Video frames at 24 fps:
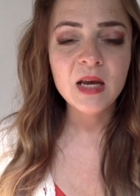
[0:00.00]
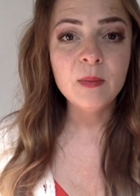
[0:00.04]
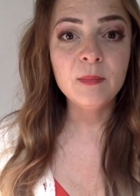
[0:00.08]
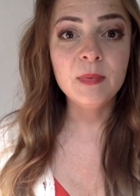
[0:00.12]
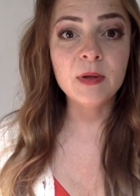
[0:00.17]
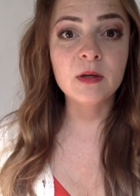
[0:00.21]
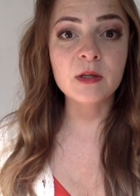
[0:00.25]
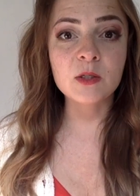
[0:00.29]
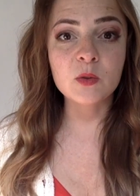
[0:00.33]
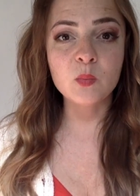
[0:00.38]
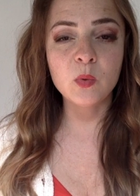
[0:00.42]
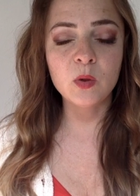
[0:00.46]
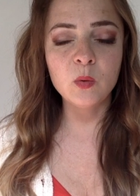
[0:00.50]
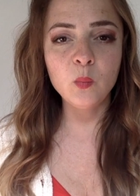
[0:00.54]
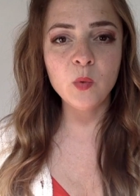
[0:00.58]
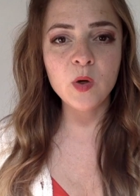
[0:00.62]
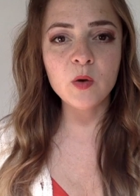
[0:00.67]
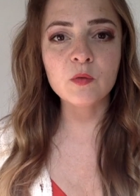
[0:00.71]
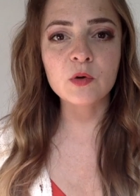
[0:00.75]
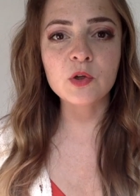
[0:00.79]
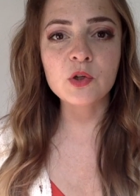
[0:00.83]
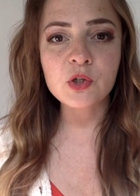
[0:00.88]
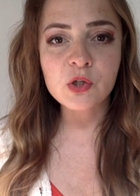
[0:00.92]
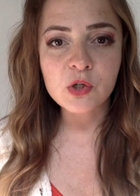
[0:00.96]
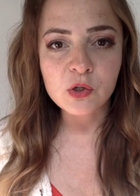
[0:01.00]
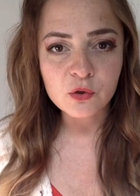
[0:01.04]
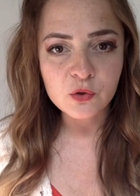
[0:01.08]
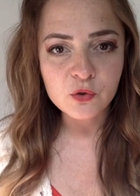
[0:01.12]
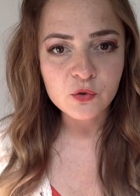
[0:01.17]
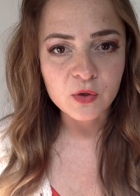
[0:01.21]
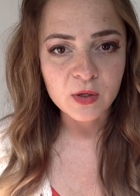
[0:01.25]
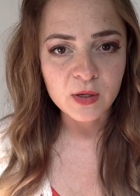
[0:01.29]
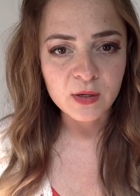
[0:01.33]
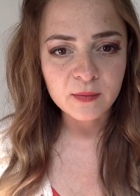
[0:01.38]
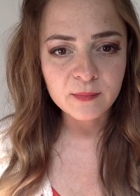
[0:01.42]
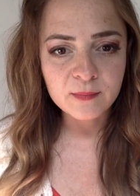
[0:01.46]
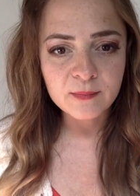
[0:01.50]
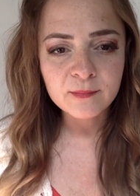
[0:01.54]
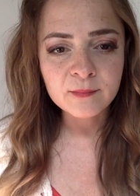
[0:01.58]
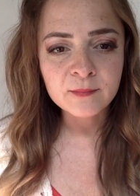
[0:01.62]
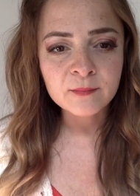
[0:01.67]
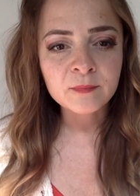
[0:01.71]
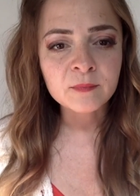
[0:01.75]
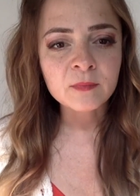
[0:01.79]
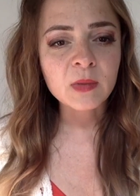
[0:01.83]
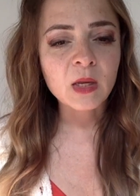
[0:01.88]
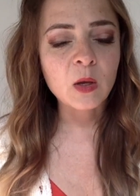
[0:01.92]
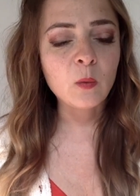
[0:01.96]
Because when we were children,
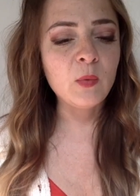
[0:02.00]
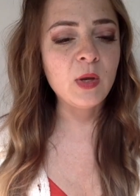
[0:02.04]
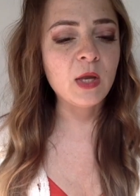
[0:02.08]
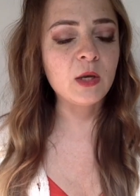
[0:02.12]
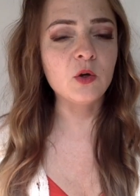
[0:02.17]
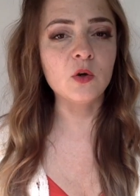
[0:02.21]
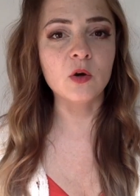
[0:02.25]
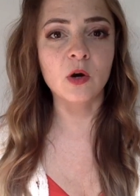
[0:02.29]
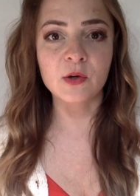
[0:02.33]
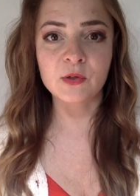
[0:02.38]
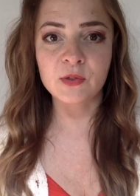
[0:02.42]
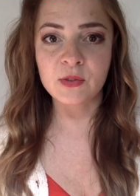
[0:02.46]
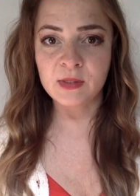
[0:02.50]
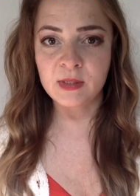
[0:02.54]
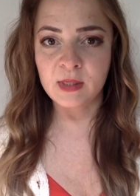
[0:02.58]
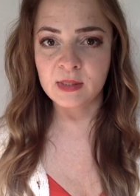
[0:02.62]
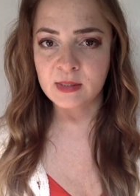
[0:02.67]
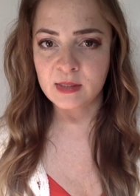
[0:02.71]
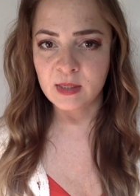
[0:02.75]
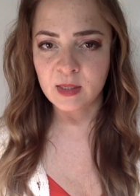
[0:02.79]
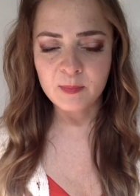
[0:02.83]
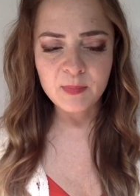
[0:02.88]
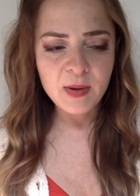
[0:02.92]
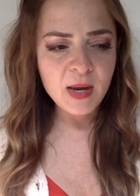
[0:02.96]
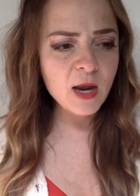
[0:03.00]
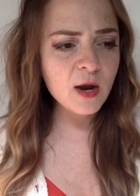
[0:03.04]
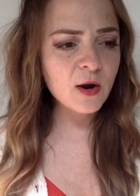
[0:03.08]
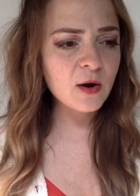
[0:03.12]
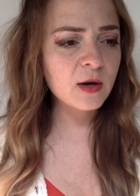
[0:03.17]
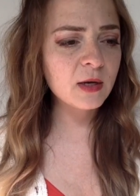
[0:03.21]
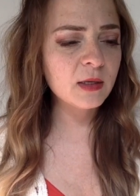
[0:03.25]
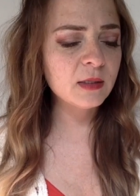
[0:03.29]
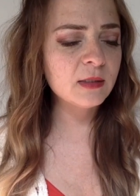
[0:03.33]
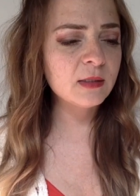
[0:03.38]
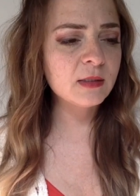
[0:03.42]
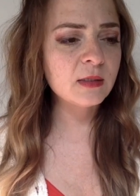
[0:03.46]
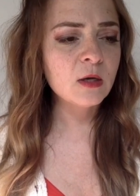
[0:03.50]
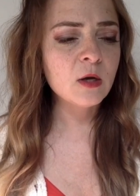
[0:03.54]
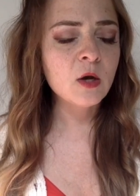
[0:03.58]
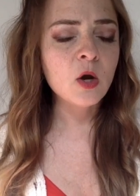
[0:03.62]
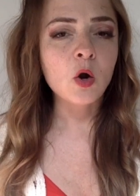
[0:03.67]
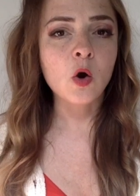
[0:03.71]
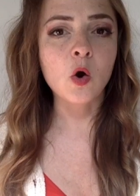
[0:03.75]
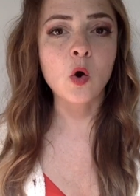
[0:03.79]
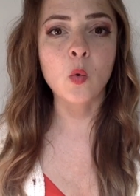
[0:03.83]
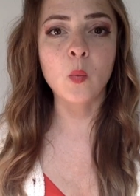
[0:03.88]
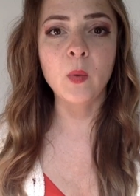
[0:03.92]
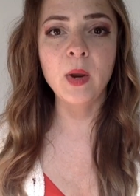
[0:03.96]
we had narcissistic parents,
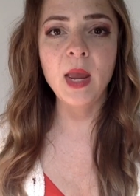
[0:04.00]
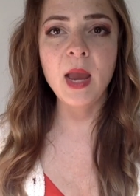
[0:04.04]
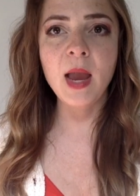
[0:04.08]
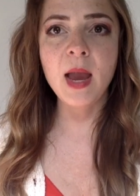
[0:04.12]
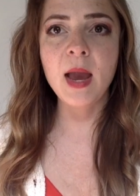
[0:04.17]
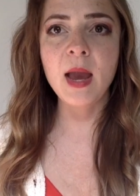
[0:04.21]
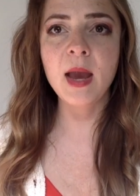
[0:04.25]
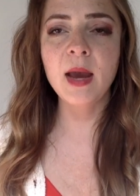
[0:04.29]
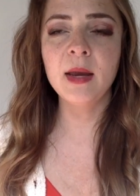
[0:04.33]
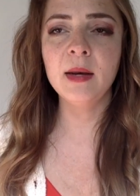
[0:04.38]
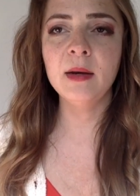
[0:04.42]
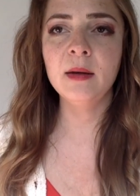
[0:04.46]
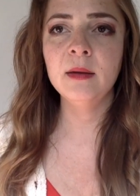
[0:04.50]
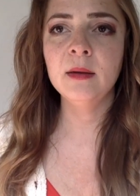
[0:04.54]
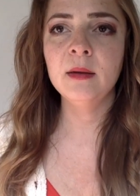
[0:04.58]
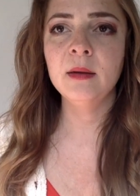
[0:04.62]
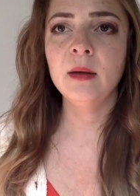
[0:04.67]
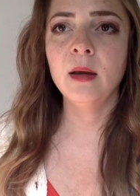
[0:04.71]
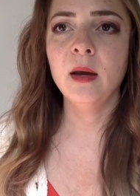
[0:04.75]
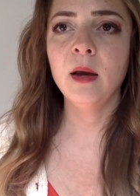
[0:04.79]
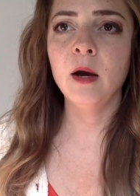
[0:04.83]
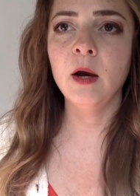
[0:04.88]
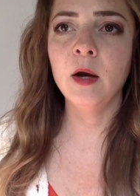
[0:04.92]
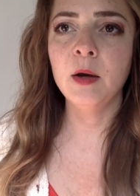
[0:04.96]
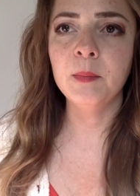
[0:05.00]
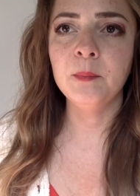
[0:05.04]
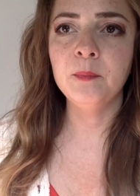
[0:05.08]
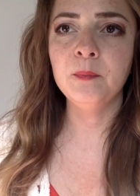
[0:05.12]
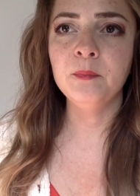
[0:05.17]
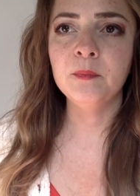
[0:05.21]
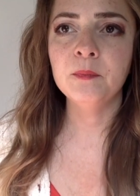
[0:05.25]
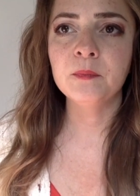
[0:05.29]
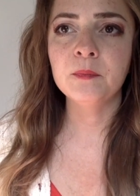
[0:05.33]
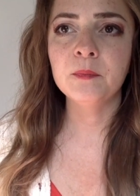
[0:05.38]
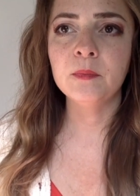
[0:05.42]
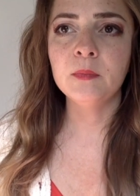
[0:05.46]
or we had, um,